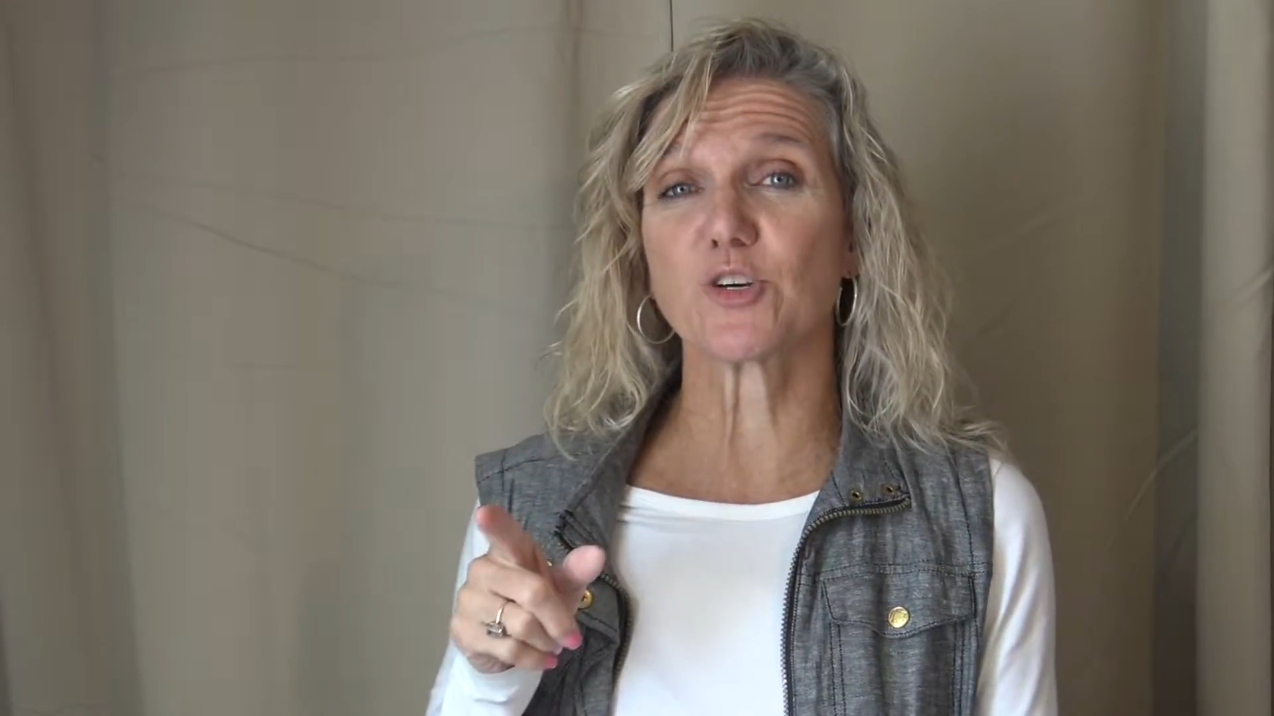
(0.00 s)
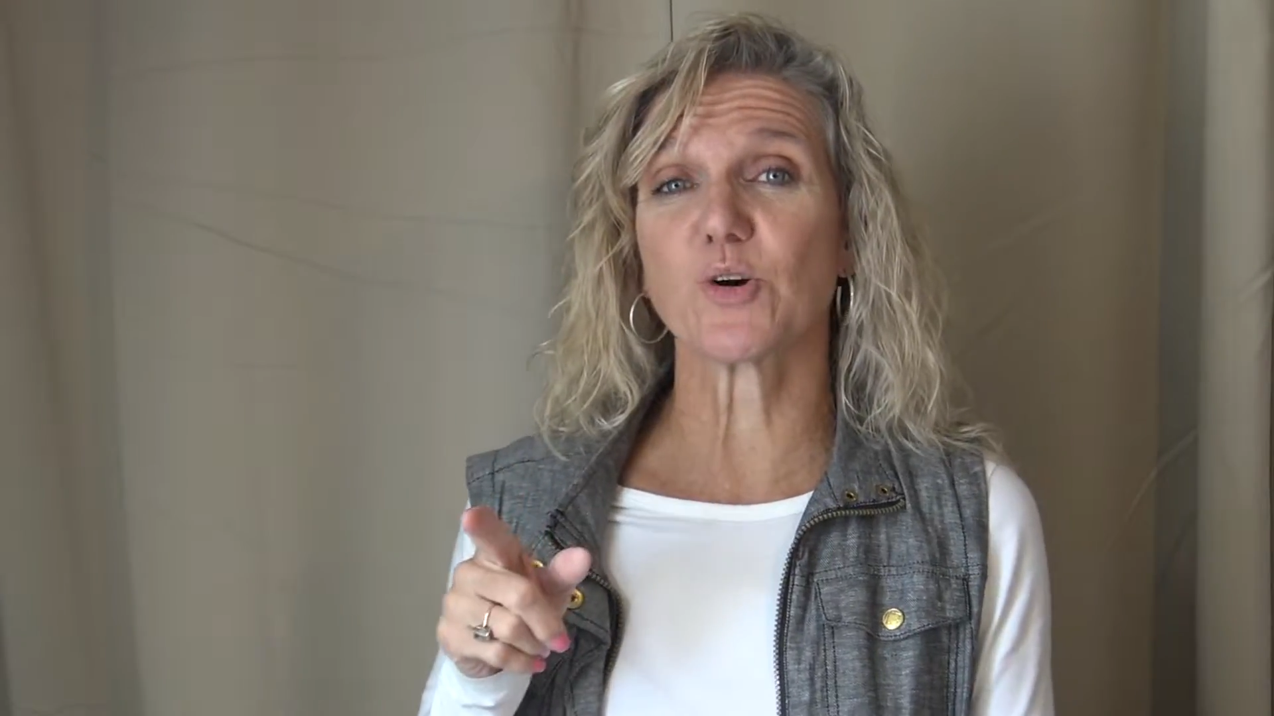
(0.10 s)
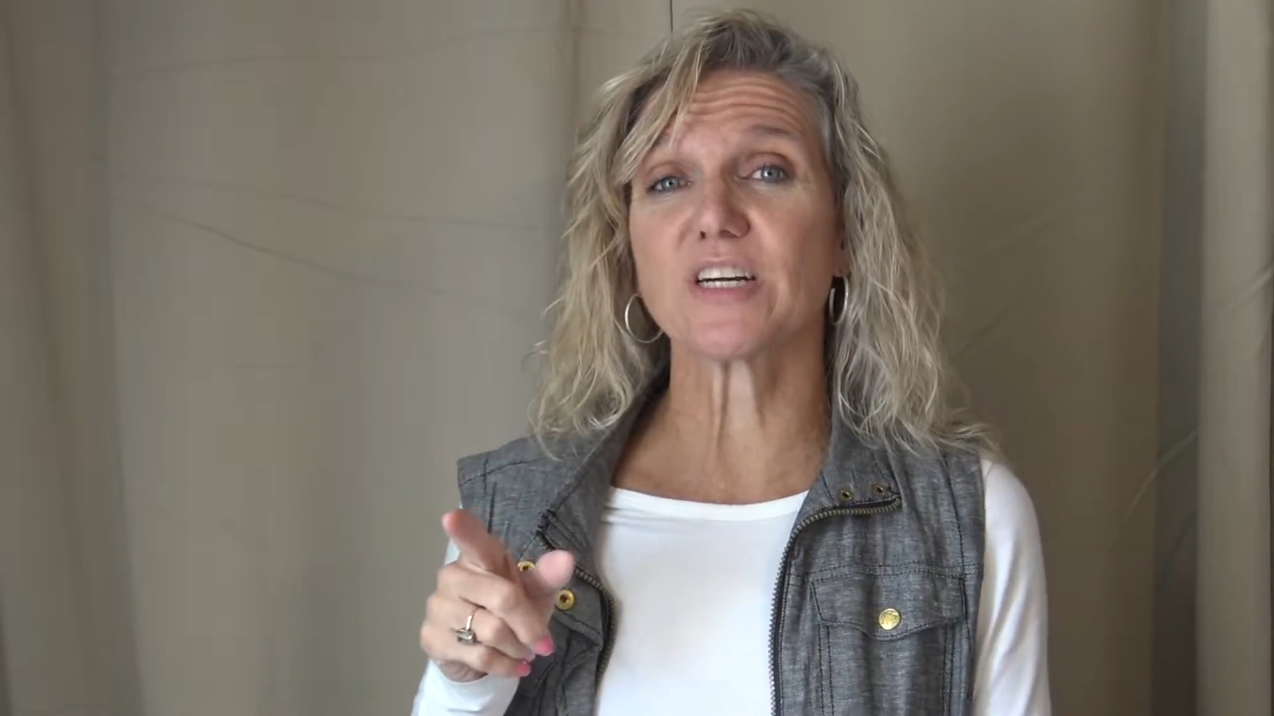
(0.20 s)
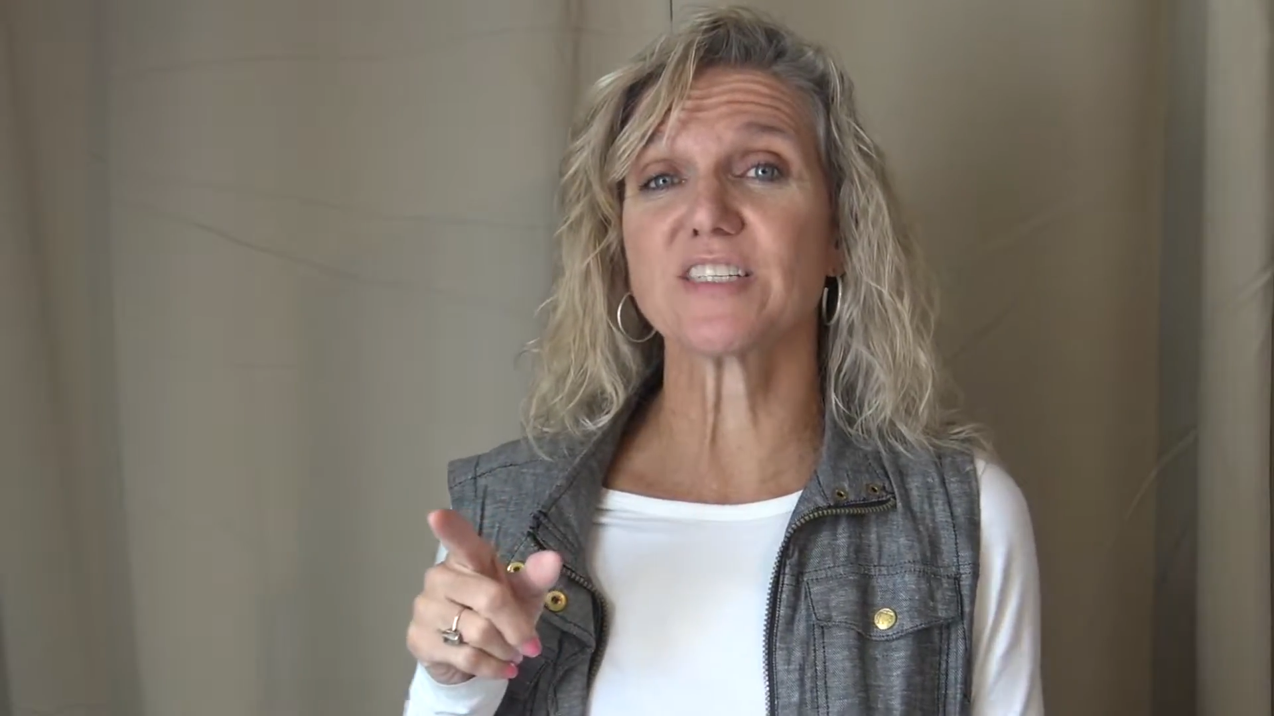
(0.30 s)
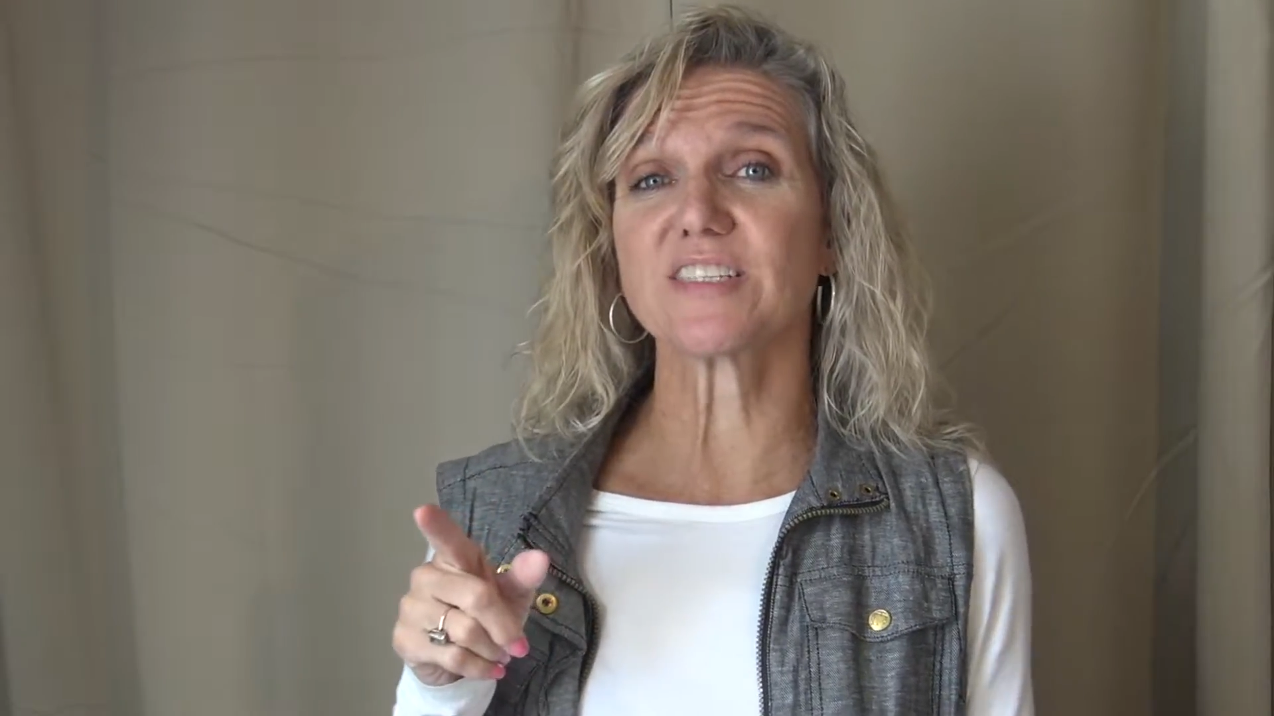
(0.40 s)

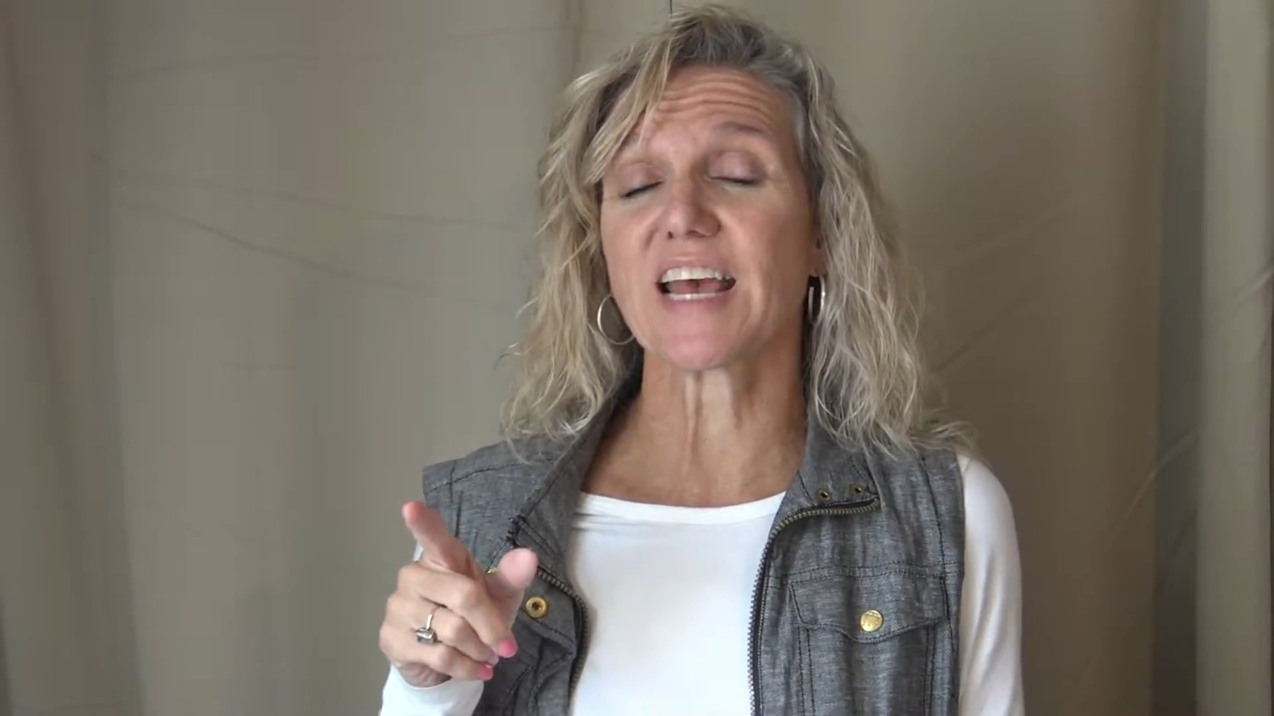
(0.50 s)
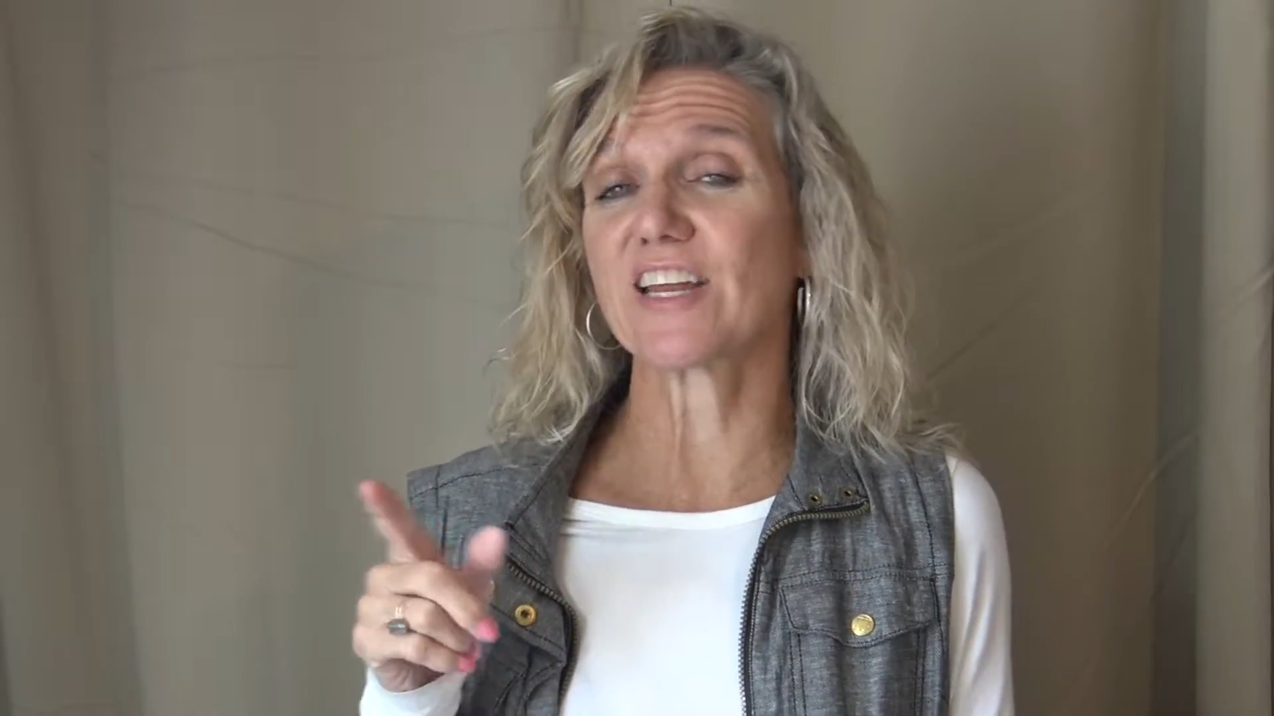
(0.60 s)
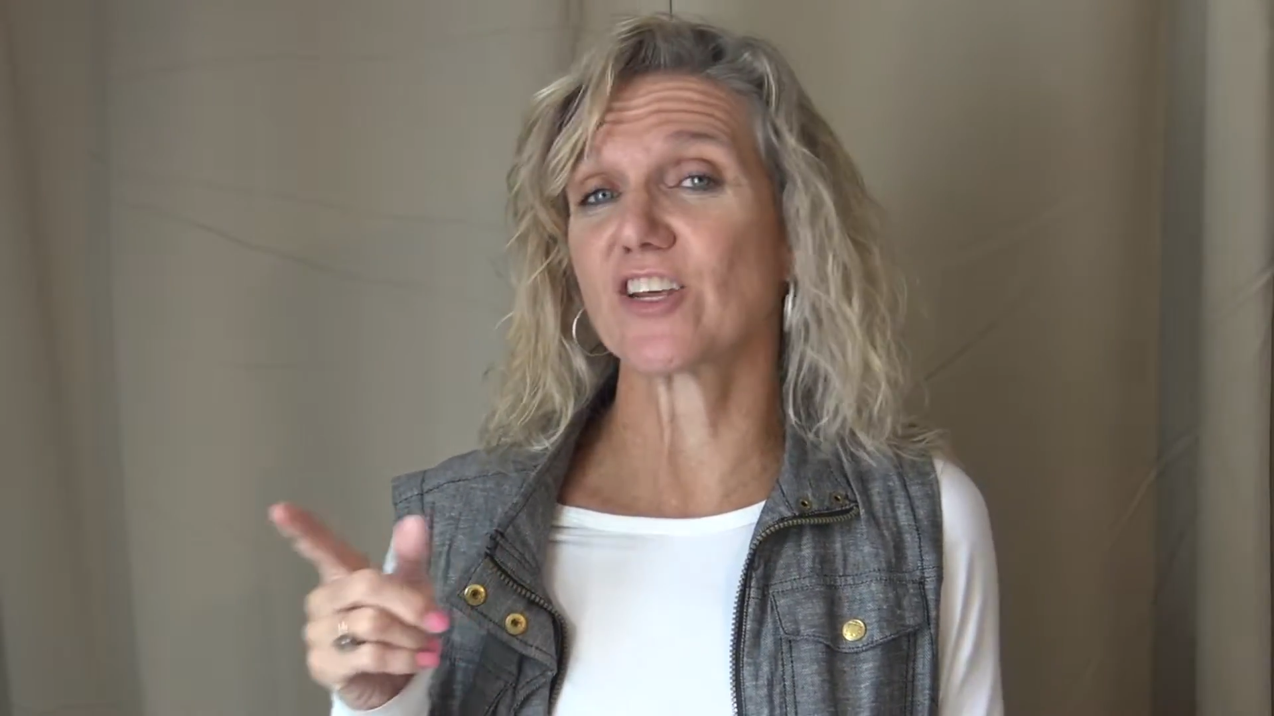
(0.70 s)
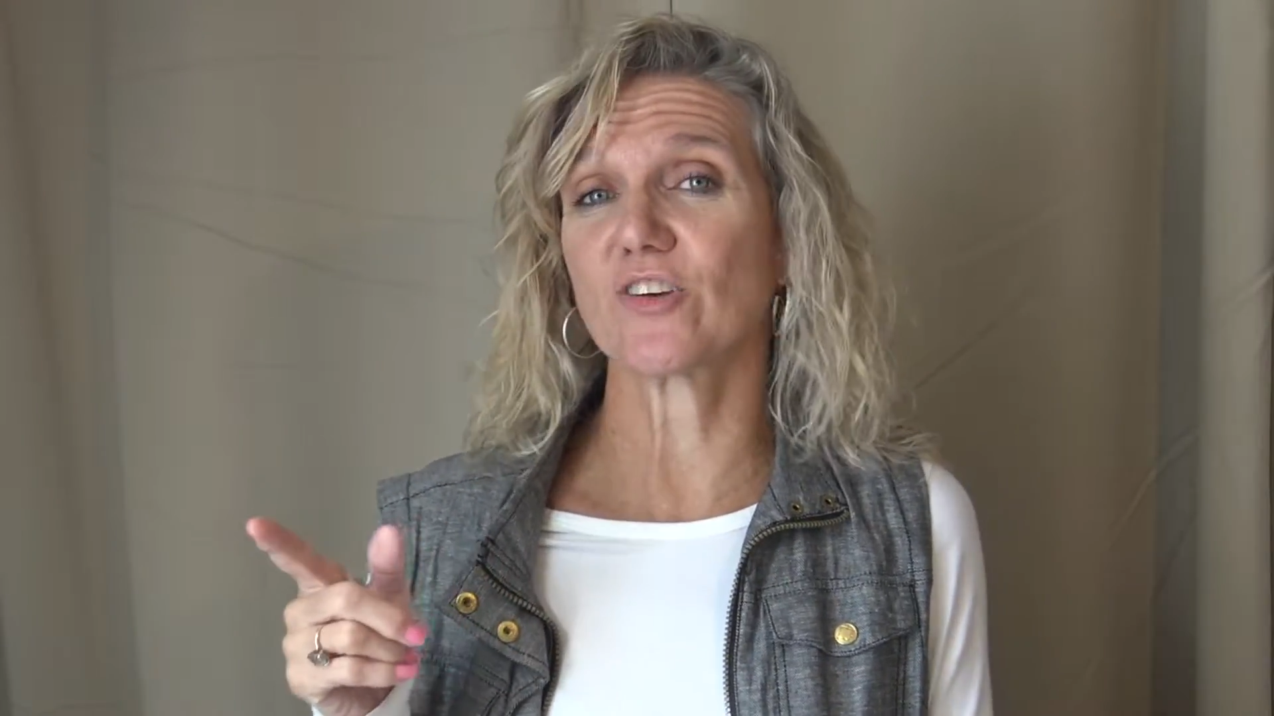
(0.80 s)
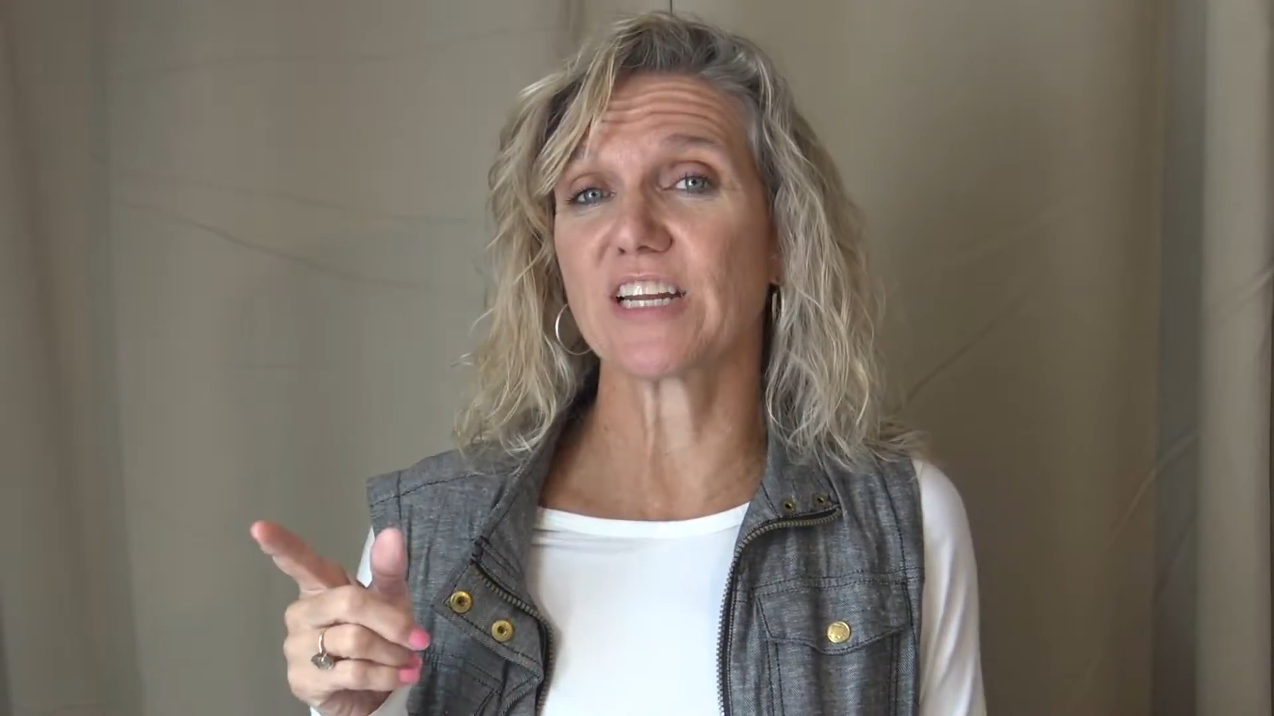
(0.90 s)
yours
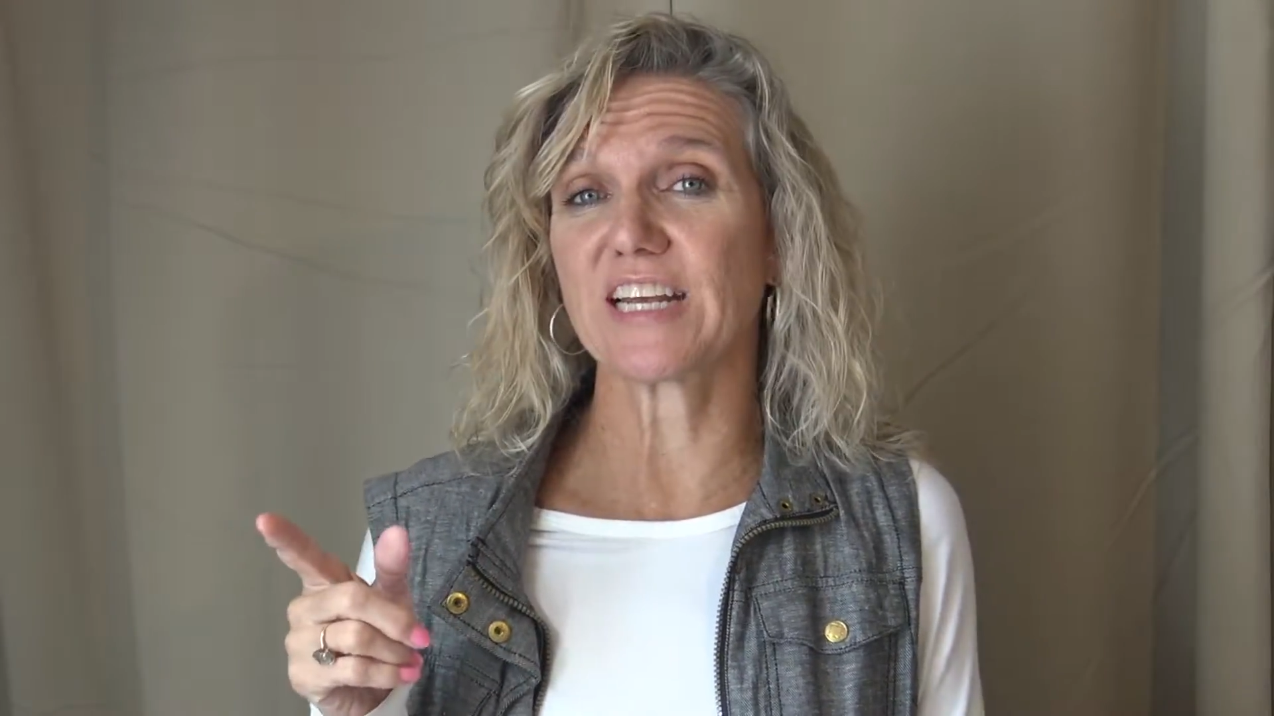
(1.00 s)
and you